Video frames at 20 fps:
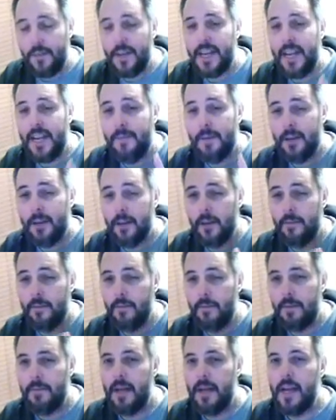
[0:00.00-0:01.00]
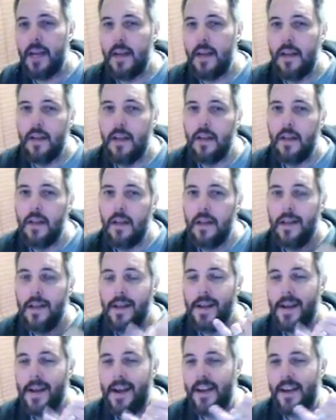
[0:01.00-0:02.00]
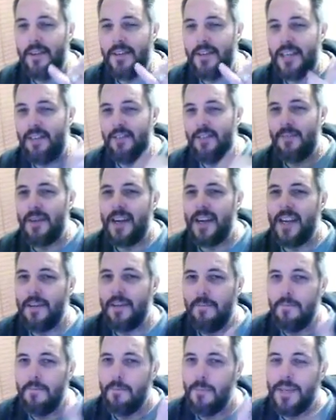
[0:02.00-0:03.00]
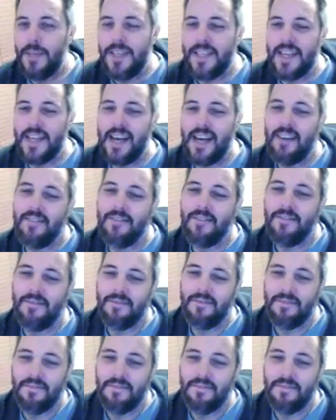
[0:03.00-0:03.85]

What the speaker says: If you can't be good, be bad. And loose, everybody. Peace out.